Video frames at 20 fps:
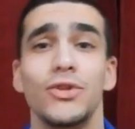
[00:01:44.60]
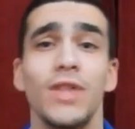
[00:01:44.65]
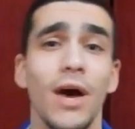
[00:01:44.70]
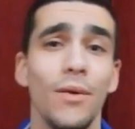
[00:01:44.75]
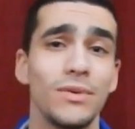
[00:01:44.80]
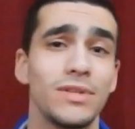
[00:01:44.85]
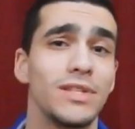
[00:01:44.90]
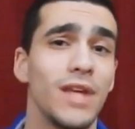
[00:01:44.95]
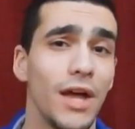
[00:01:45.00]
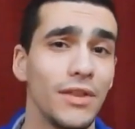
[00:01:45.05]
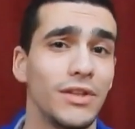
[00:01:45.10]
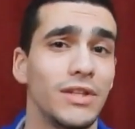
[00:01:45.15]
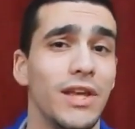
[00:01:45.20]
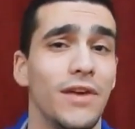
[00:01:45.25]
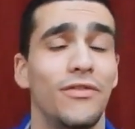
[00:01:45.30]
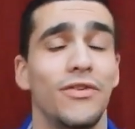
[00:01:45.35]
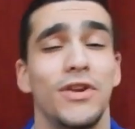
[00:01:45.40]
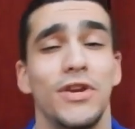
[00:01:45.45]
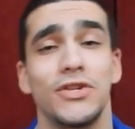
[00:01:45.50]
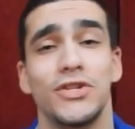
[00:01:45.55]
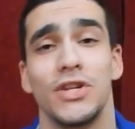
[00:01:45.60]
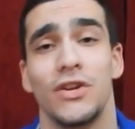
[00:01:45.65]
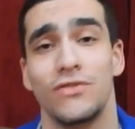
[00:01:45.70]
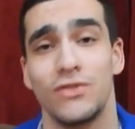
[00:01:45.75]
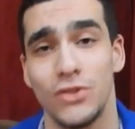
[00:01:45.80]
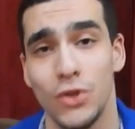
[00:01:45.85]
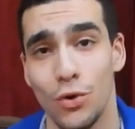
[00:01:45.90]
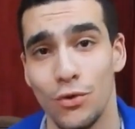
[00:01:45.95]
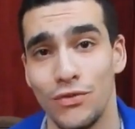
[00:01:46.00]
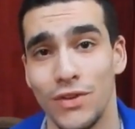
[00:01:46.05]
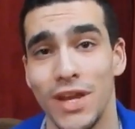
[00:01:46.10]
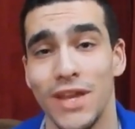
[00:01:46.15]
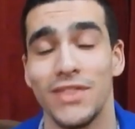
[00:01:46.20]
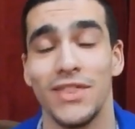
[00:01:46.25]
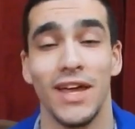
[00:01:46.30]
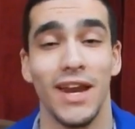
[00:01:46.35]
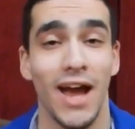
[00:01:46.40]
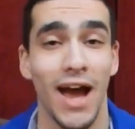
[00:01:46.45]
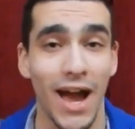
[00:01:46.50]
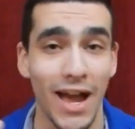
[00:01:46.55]
so that was not the definition of snowflake
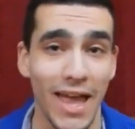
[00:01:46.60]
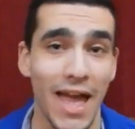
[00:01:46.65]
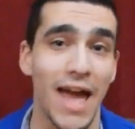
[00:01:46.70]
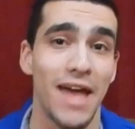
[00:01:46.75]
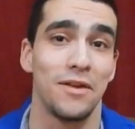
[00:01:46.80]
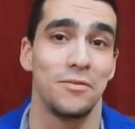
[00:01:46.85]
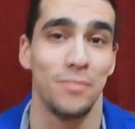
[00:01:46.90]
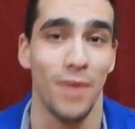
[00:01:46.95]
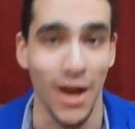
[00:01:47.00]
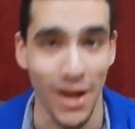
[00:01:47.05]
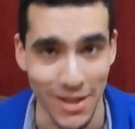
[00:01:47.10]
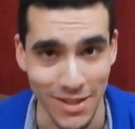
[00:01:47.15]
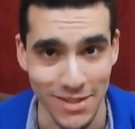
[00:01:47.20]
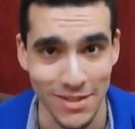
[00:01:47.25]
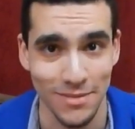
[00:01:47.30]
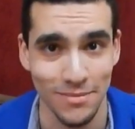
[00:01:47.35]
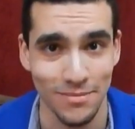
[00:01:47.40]
that I had in mind.